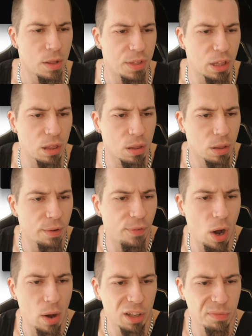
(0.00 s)
This
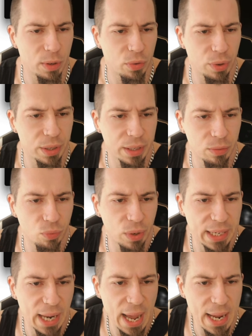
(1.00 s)
file has been
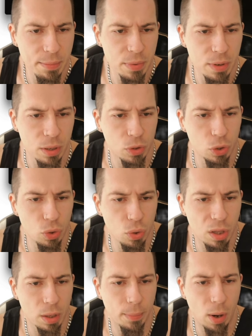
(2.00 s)
renamed. To
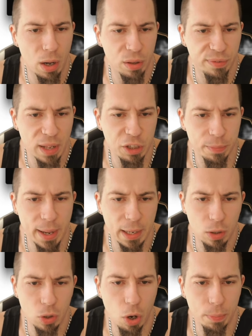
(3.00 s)
use the BIOS flashback,
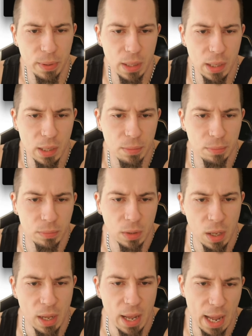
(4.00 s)
copy
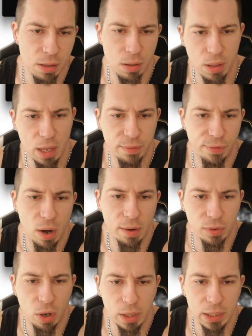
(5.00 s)

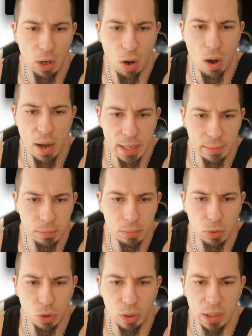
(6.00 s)

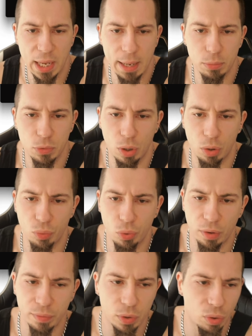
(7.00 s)
SZ590i.cap to the
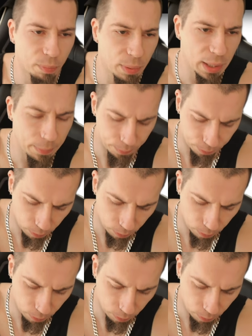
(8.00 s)
root of USB.